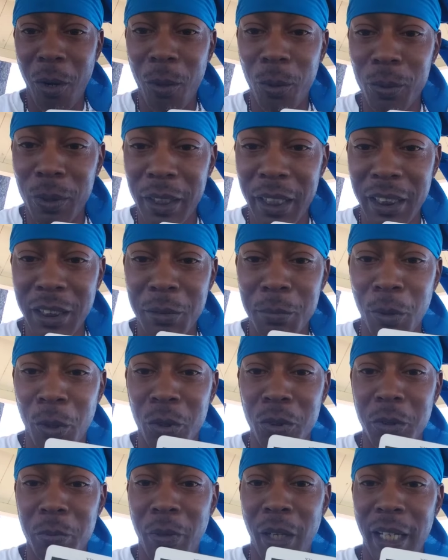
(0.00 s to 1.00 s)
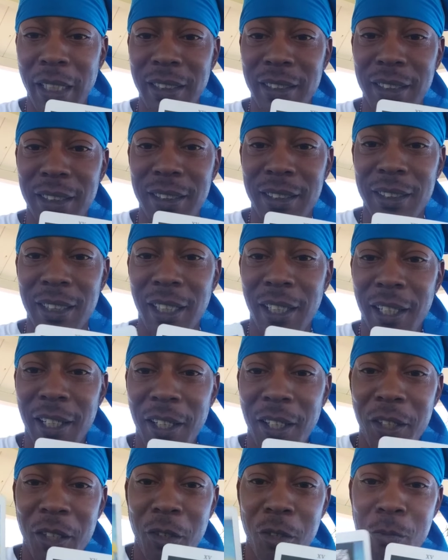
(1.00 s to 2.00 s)
Holy smokes, Pisces.
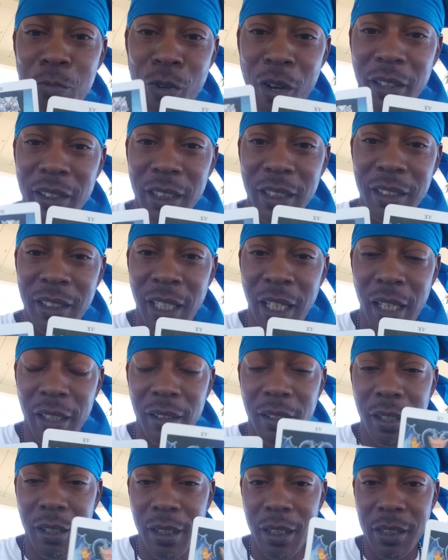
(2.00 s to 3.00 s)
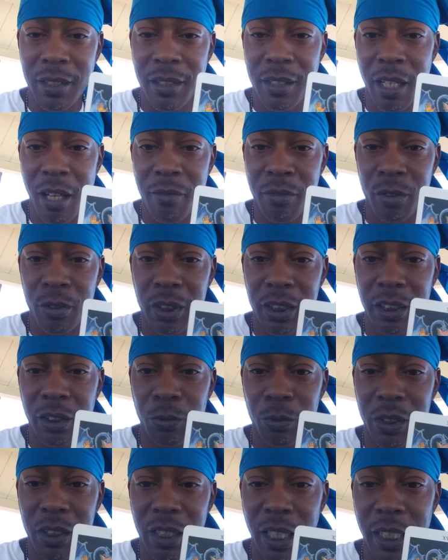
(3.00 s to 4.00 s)
You brought the death to this devil,
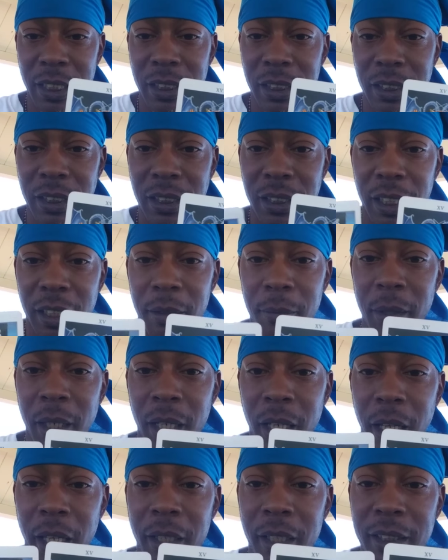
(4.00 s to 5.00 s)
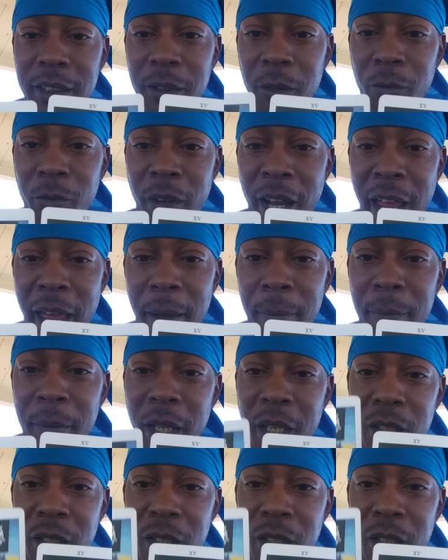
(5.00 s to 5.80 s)
this relationship, and it's a wrap.